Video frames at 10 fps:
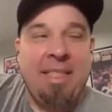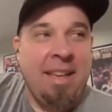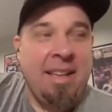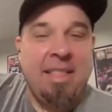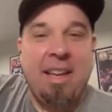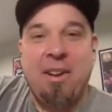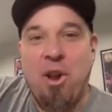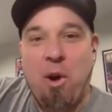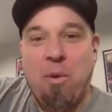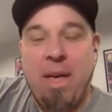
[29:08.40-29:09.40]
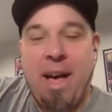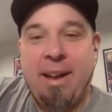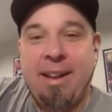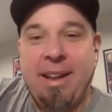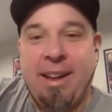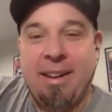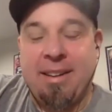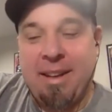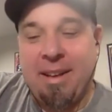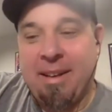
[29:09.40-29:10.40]
I think they know that,
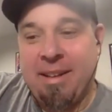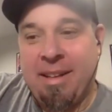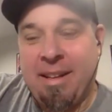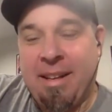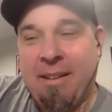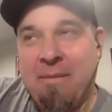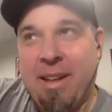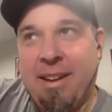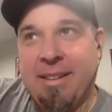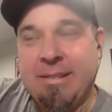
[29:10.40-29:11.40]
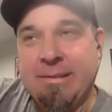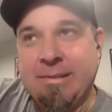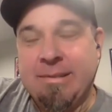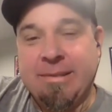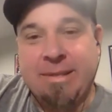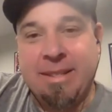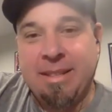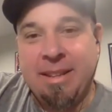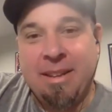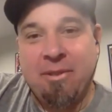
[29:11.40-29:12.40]
and uh, I mean, who
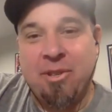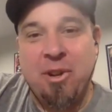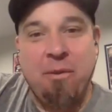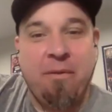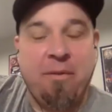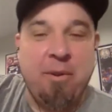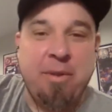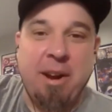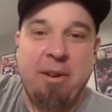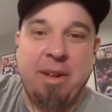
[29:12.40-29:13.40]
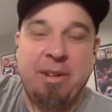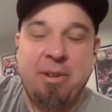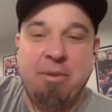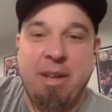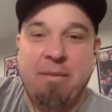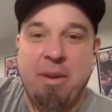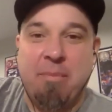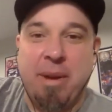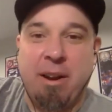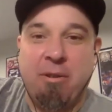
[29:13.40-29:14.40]
there's no food there. They do give you
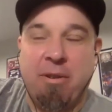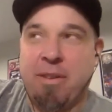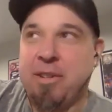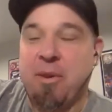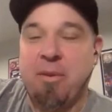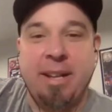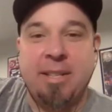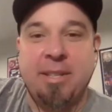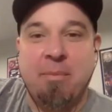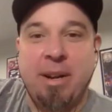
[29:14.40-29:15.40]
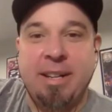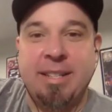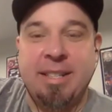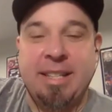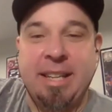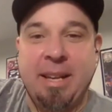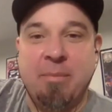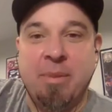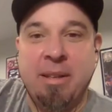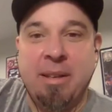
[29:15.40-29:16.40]
beer if you donate some money to the team.